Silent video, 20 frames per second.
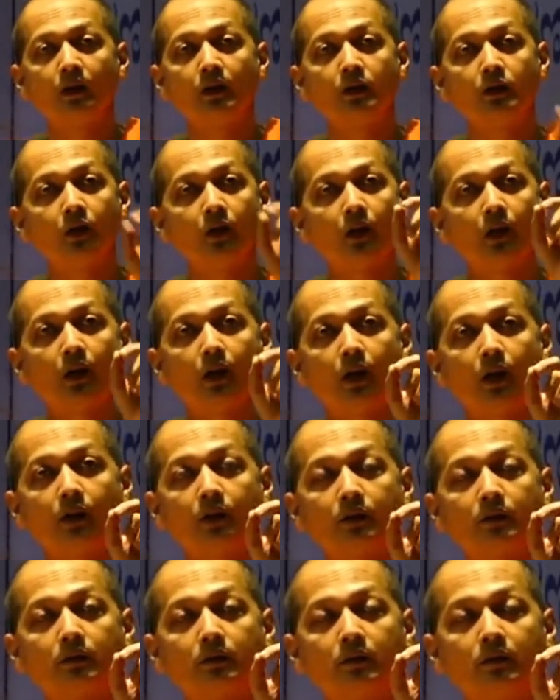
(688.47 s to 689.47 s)

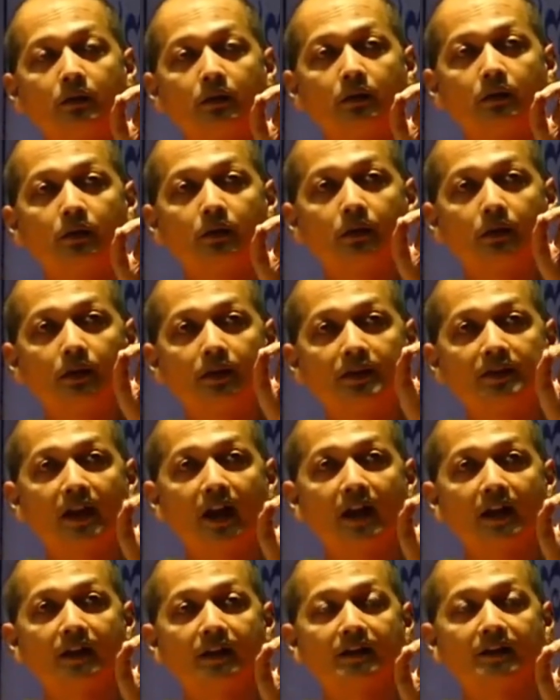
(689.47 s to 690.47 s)
Your
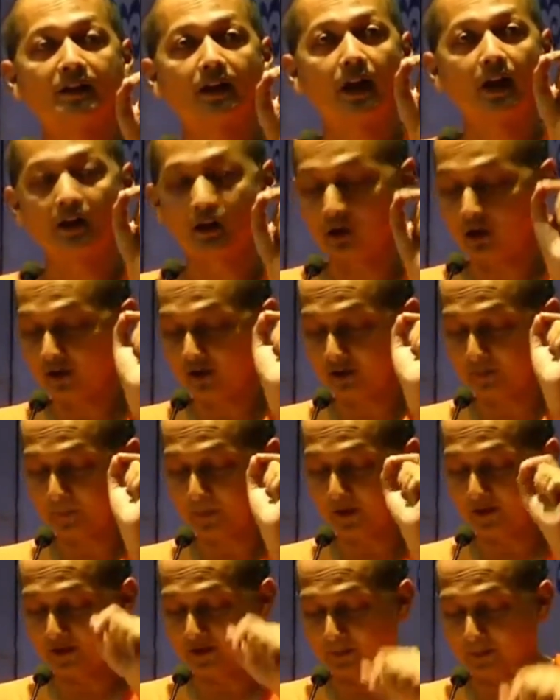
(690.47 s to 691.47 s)
desires are your
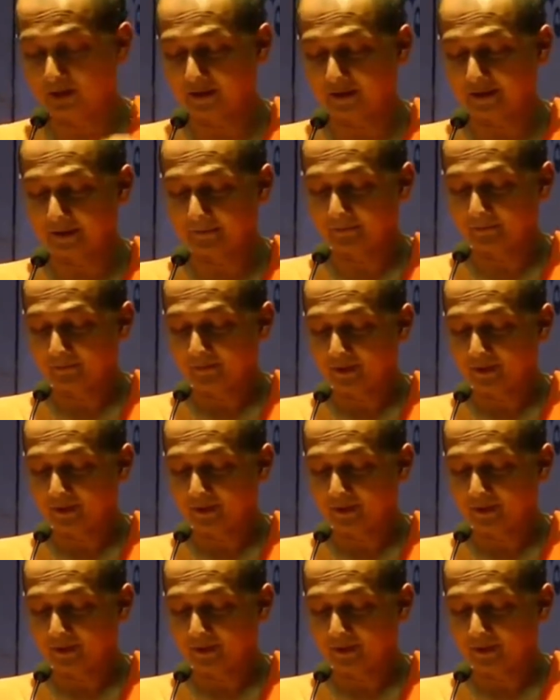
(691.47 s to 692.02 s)
responsibility.